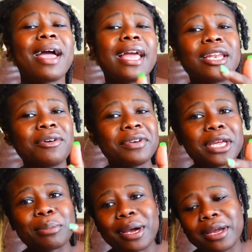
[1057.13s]
And
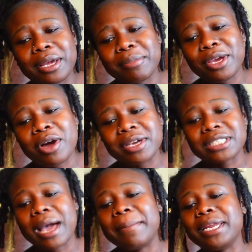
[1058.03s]
Treyway, don't forget about
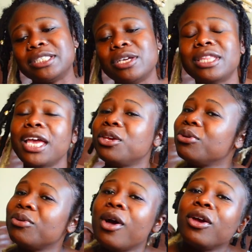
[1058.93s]
him. He always
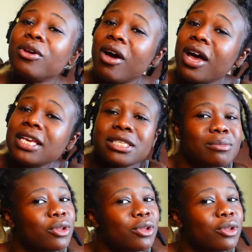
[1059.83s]
commenting. So thank you.